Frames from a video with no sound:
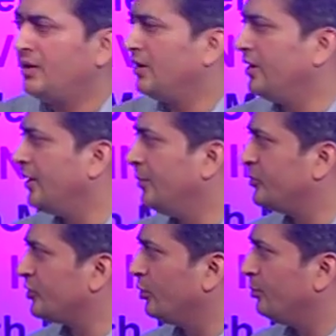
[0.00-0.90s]

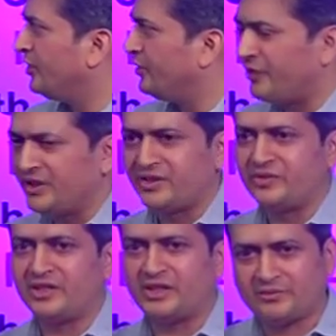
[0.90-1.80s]
So
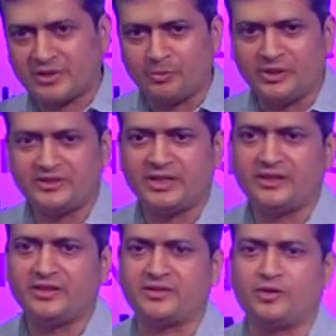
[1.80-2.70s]
defensives are companies like
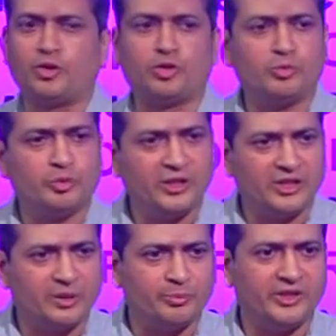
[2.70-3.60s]
this. Automobile
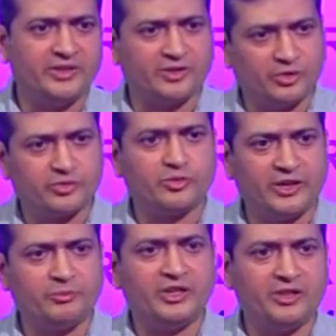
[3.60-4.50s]
companies also have been